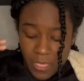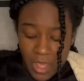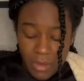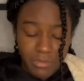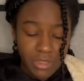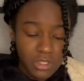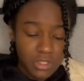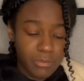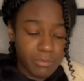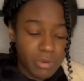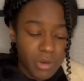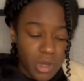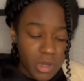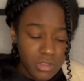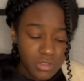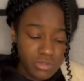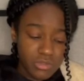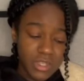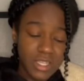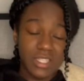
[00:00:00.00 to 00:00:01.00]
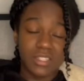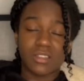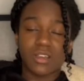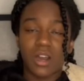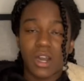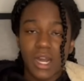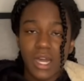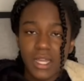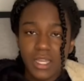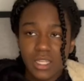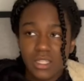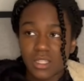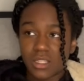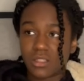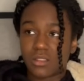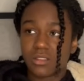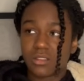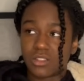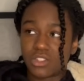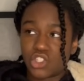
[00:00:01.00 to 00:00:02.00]
I mean, the pass rate is higher
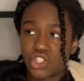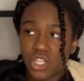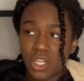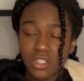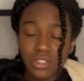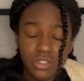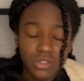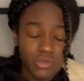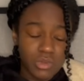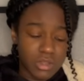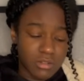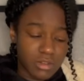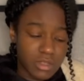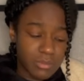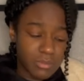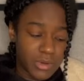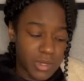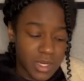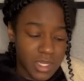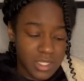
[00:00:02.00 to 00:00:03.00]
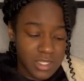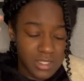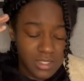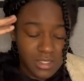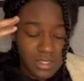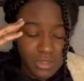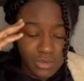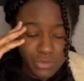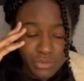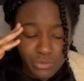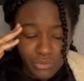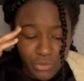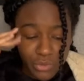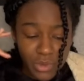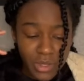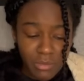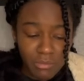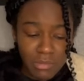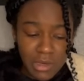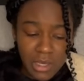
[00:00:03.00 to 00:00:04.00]
than January, but I still
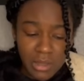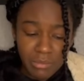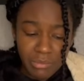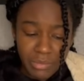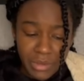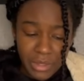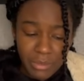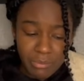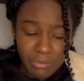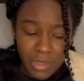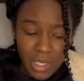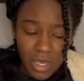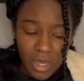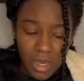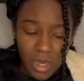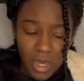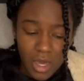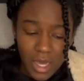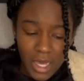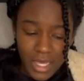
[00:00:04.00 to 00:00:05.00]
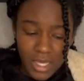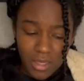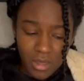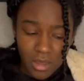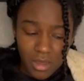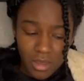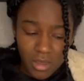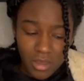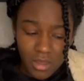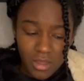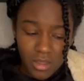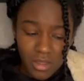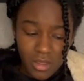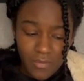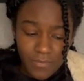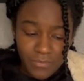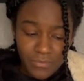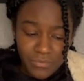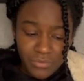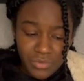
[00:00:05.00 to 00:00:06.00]
thought it might be a bit higher.
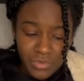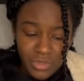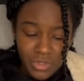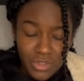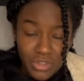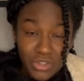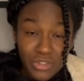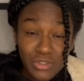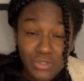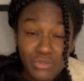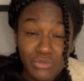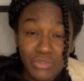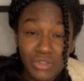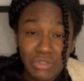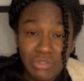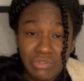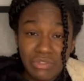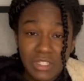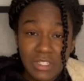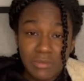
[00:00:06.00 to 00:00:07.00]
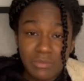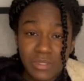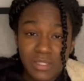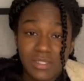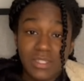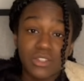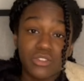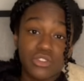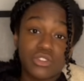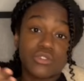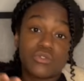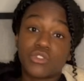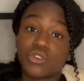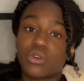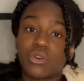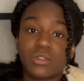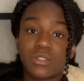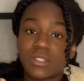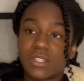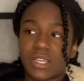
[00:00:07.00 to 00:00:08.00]
Because 15%, just for
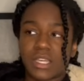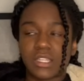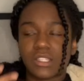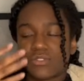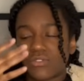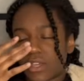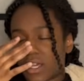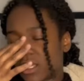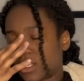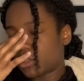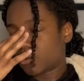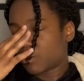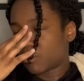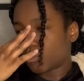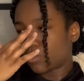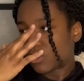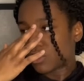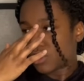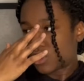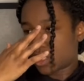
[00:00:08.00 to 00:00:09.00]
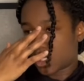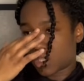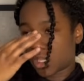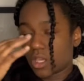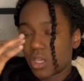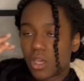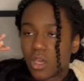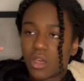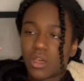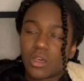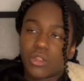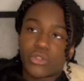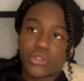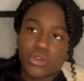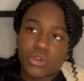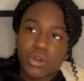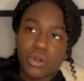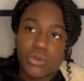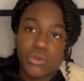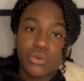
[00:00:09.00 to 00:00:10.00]
context, for anyone watching, the
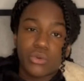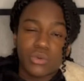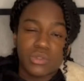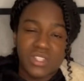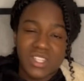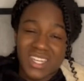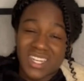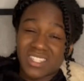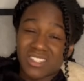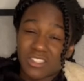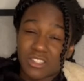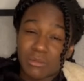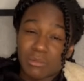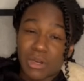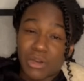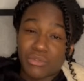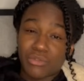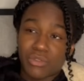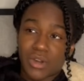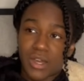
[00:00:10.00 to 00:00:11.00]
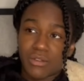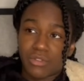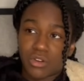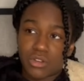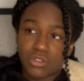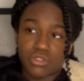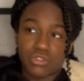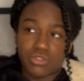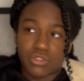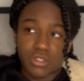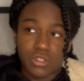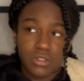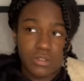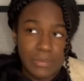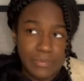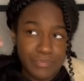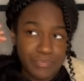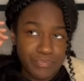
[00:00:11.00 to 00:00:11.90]
cohort size is about 500.